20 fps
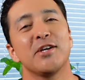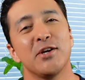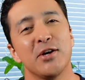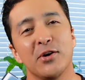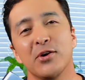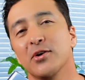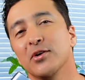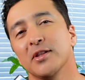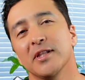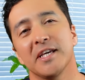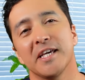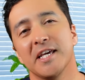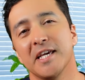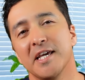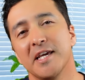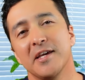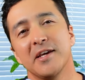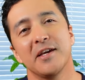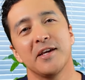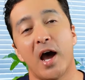
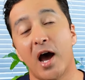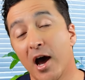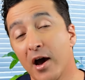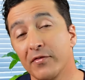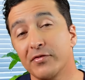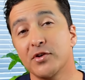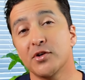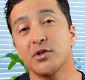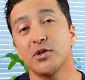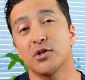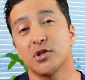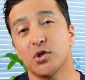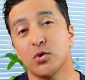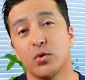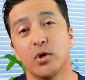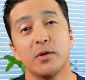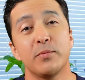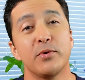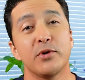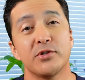Currently, after your
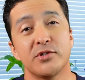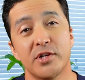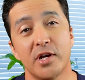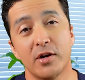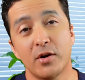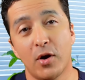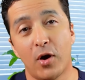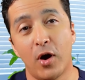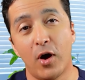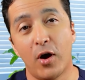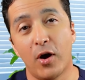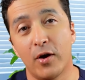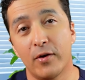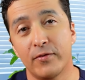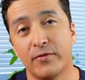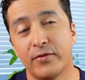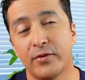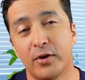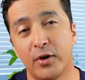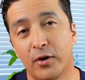20%
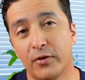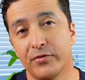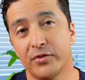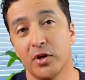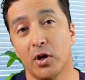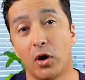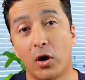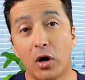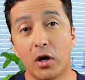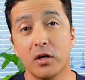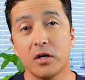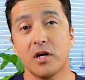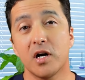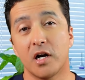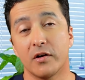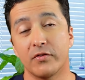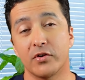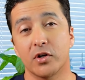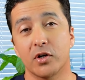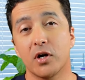off of the
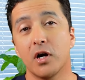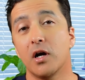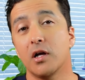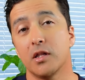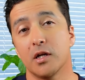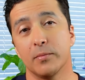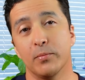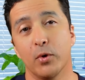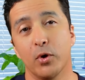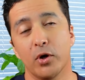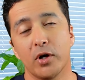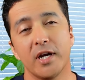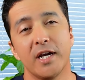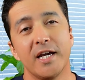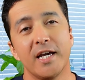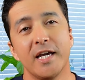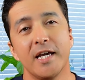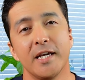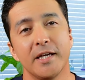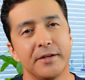hardcover color book,
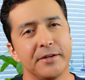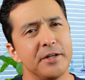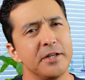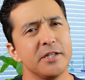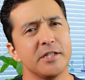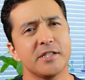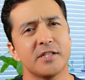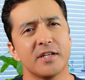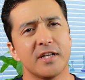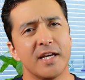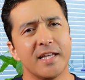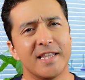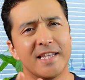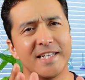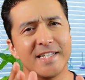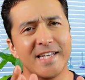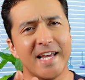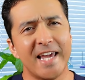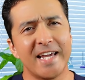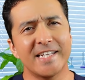it is
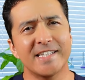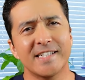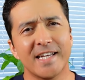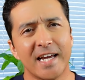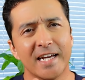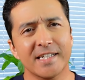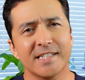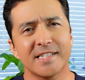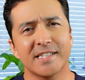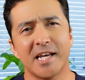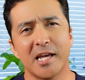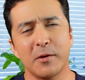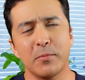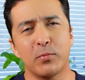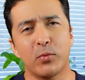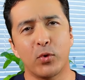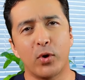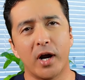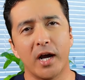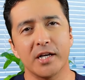this exact
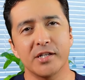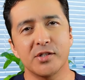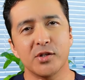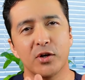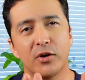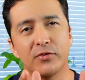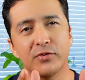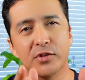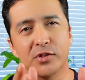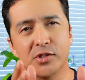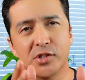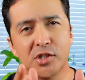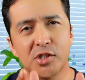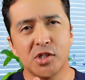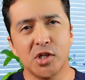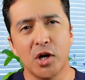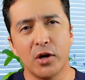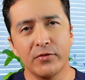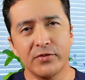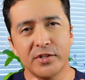same price of the
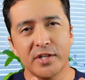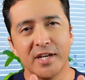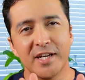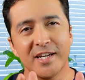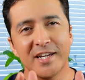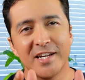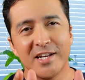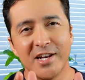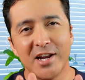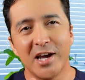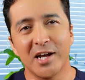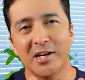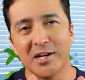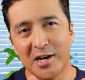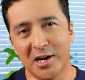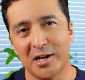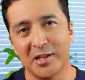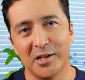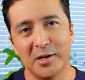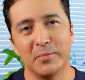soft
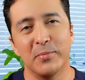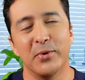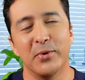non-color